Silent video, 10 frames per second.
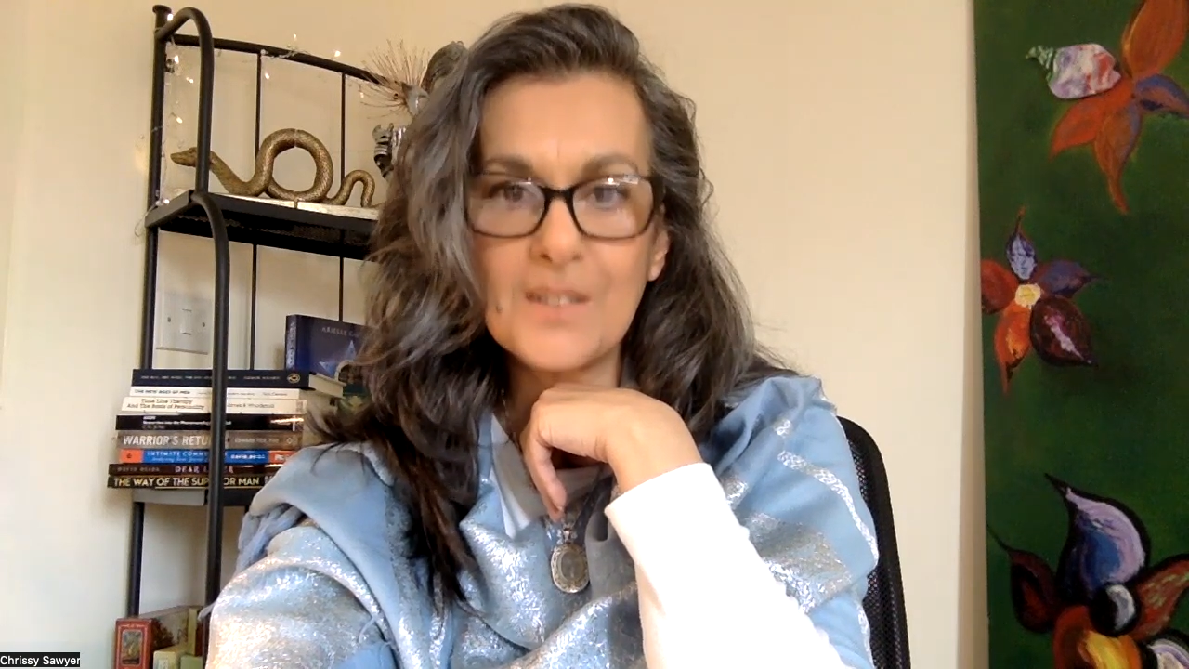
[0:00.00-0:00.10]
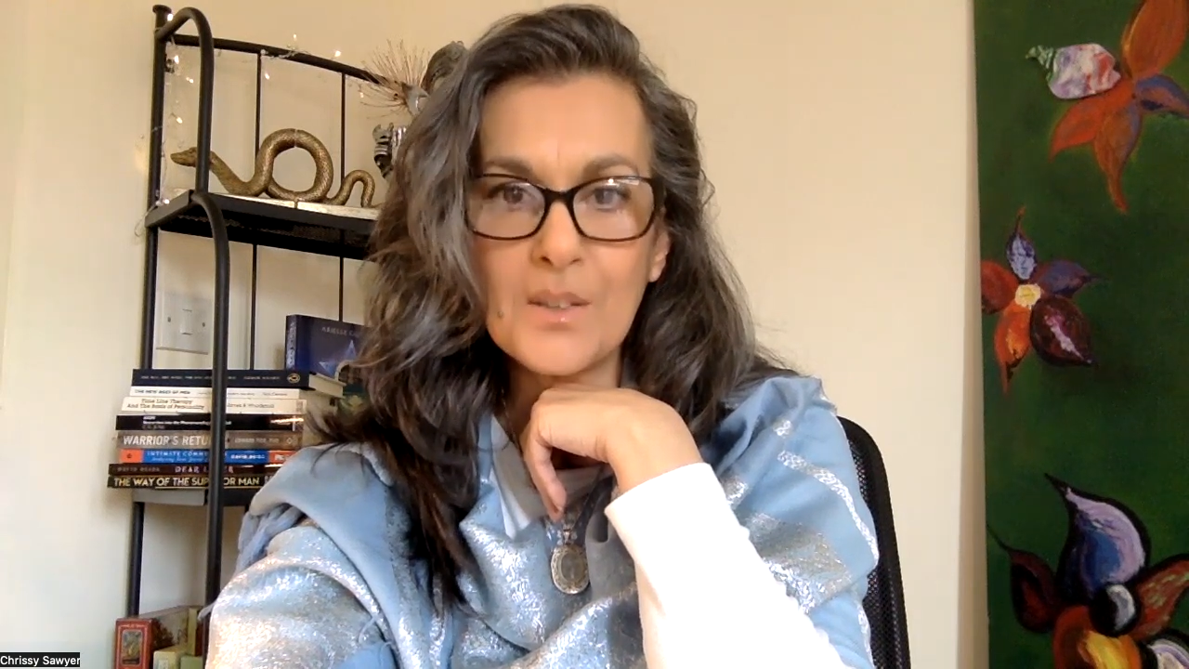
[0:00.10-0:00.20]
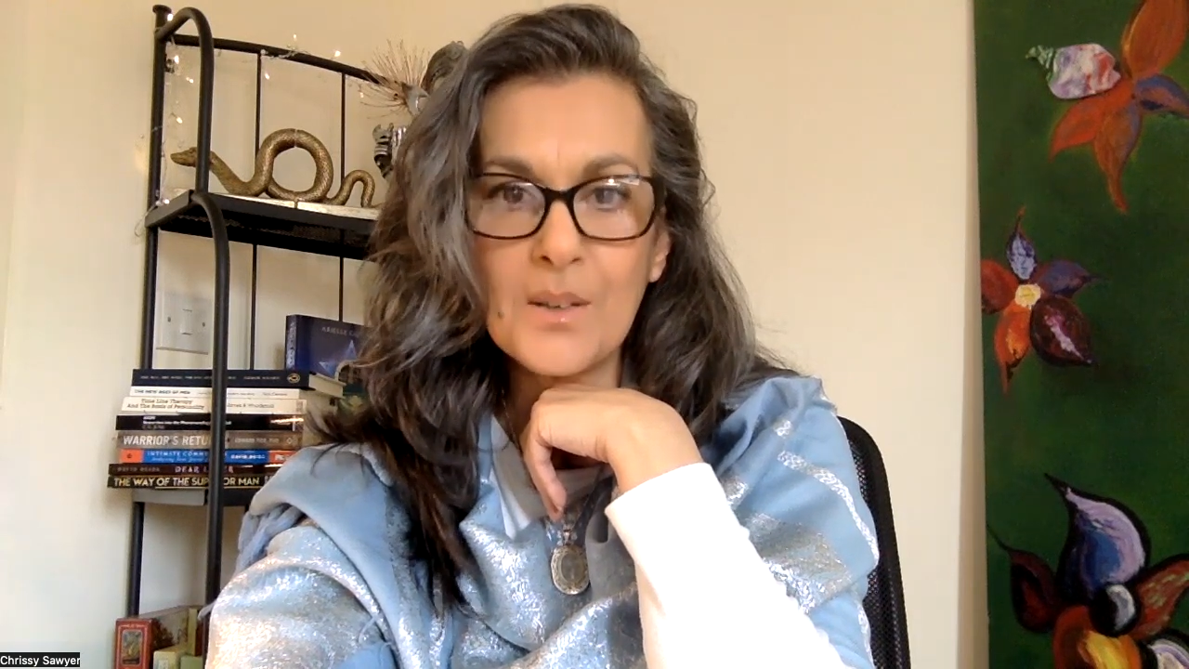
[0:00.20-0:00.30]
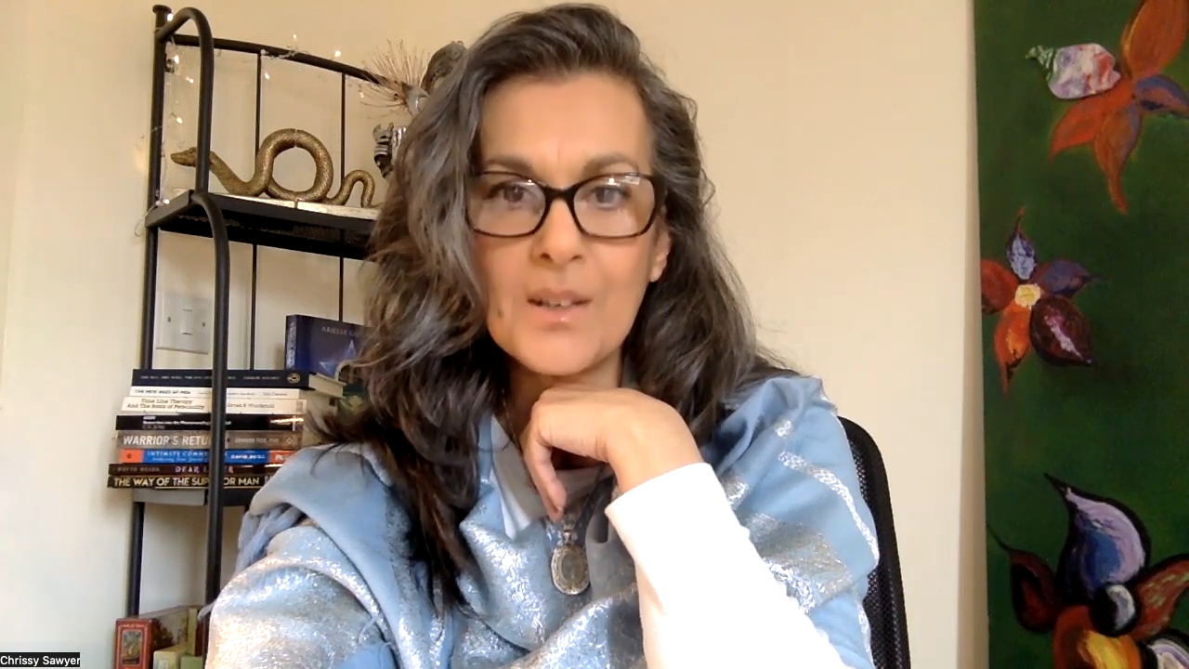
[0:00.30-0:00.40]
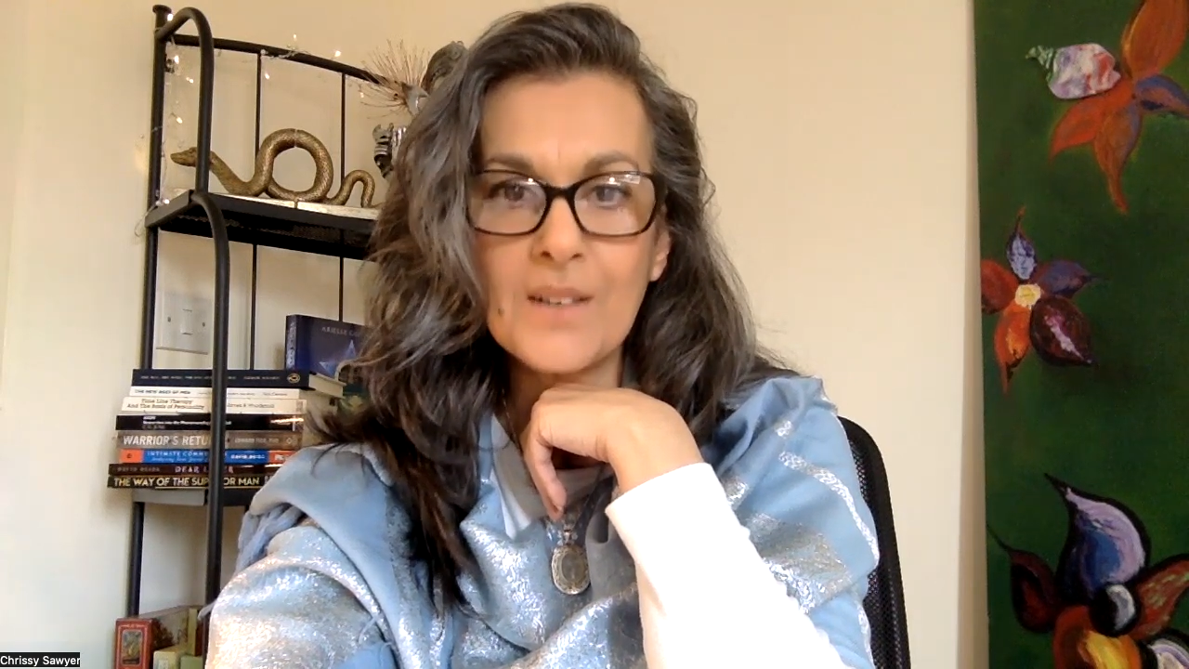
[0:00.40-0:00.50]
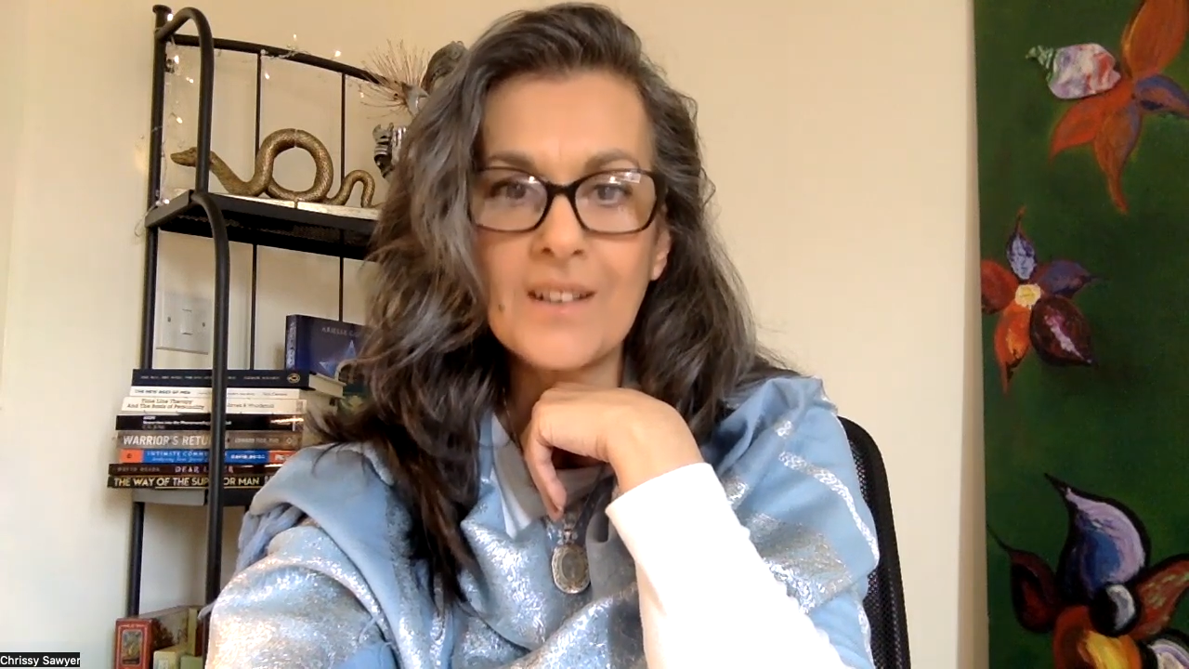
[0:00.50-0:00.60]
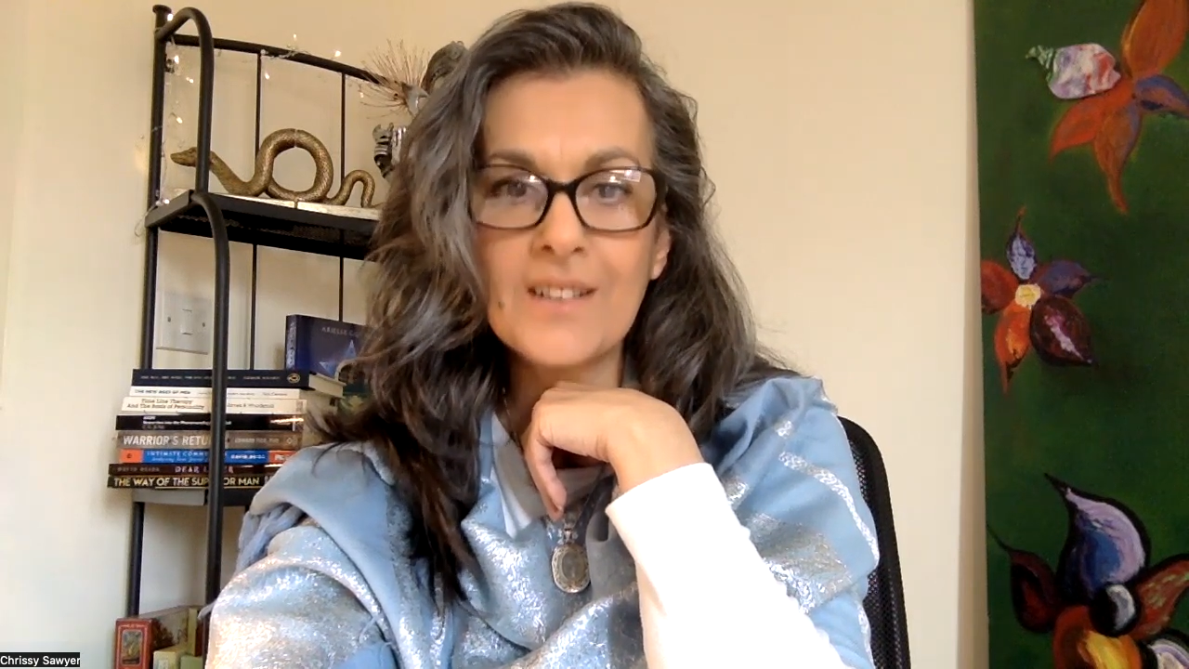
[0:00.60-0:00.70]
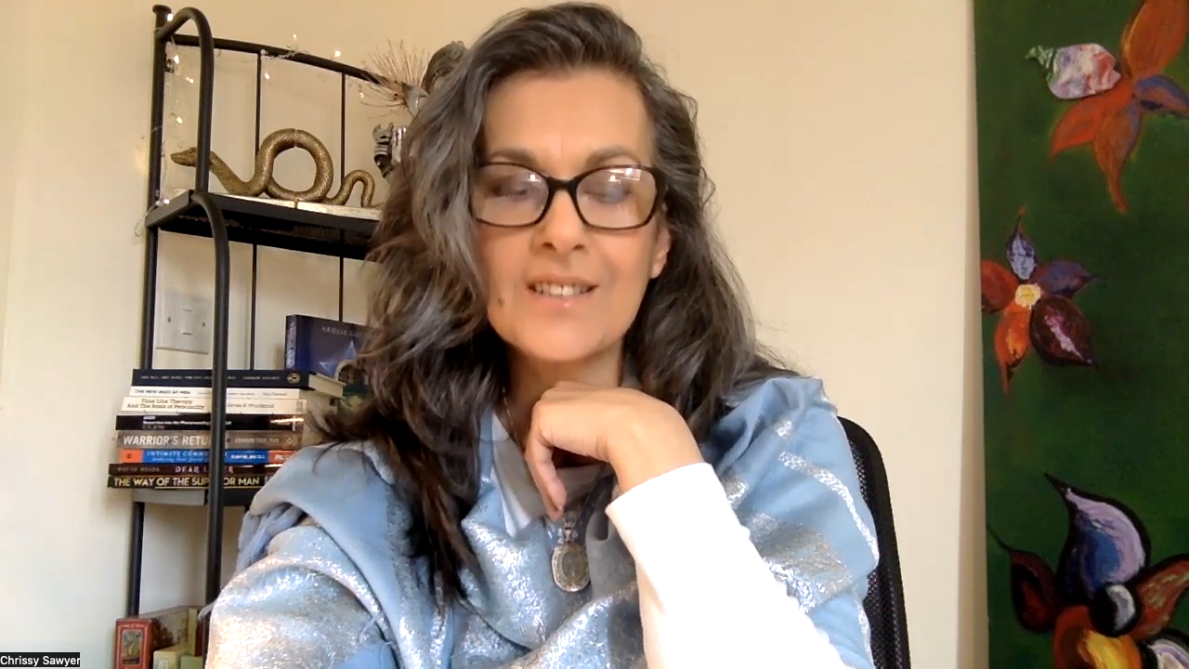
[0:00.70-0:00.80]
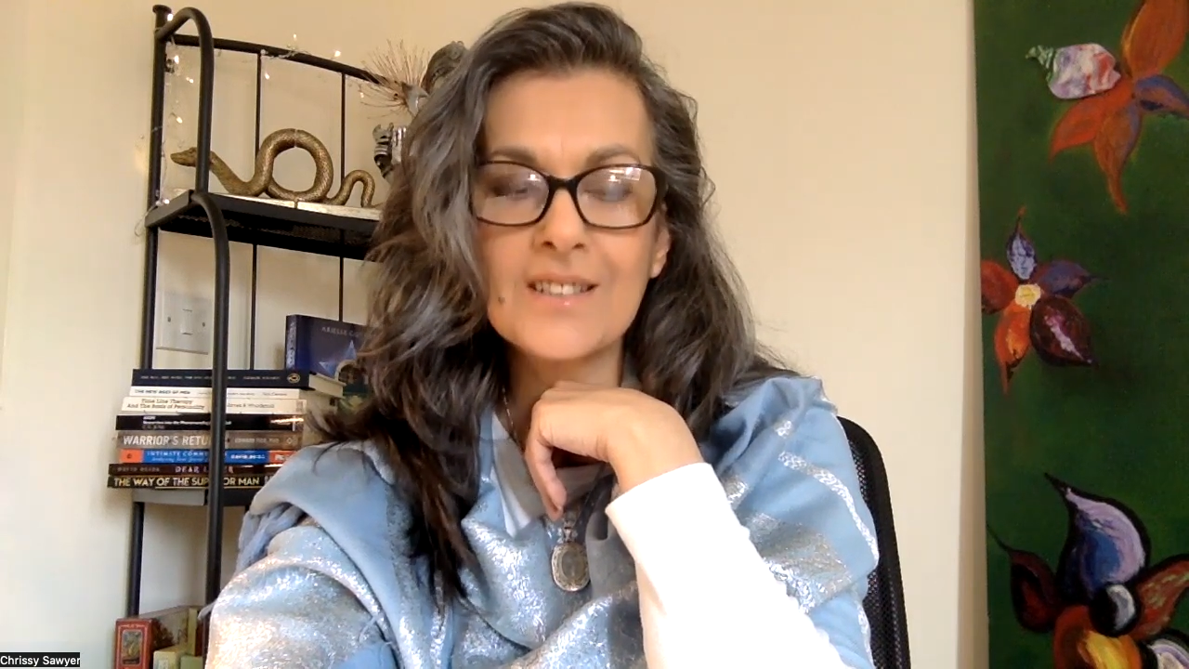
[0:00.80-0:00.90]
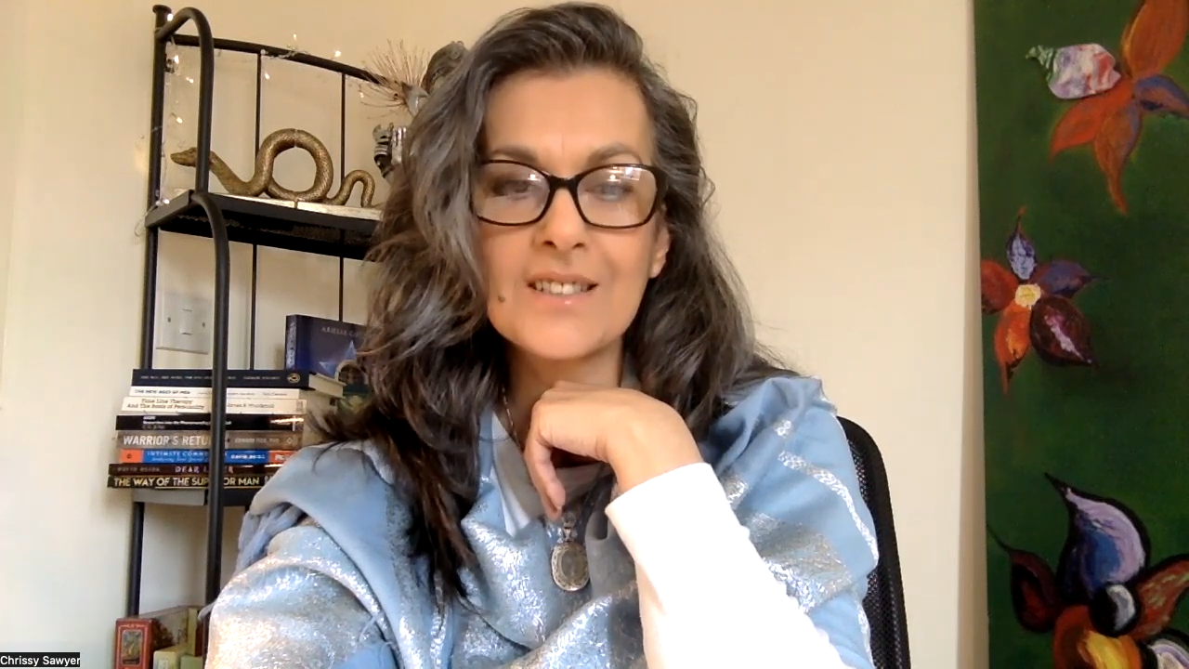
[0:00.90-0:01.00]

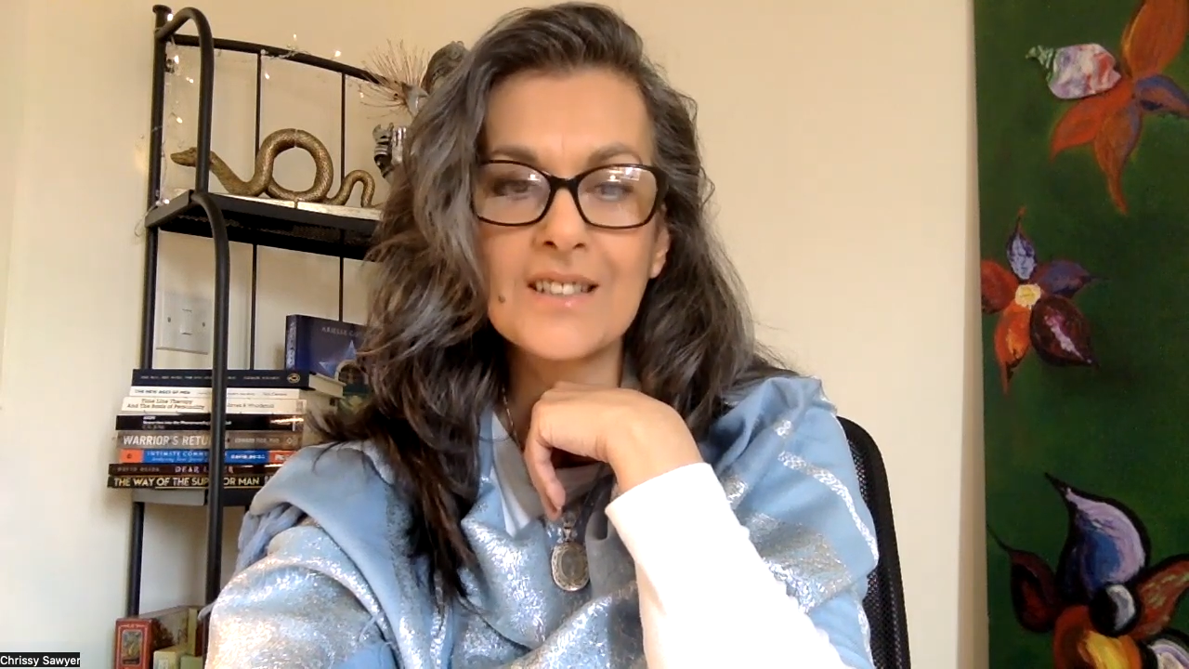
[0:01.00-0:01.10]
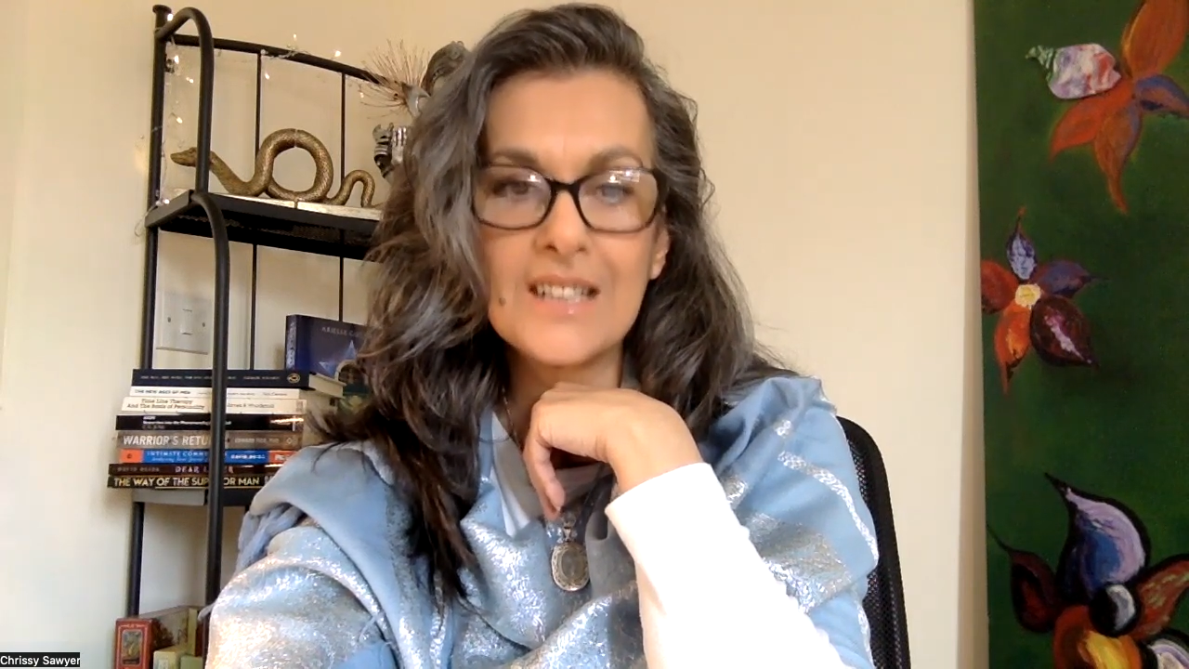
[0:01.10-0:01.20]
Aquarius.